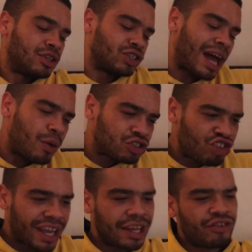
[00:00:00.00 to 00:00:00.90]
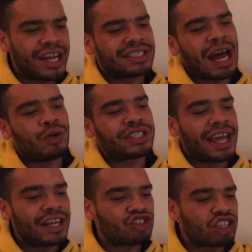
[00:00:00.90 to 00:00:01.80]
So that was Ricky Rich. That was
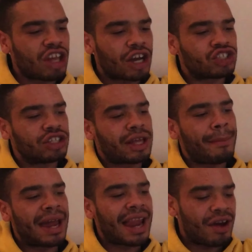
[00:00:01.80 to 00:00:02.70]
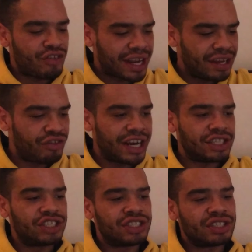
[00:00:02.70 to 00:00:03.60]
the introduction to man like Ricky
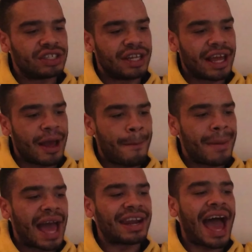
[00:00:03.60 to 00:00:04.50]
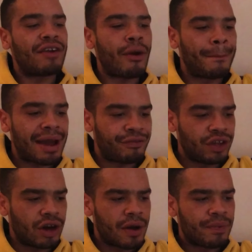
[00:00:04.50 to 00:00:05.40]
Rich. Yeah. And Aram
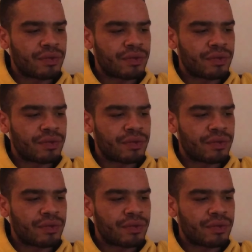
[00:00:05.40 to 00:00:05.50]
Mafia.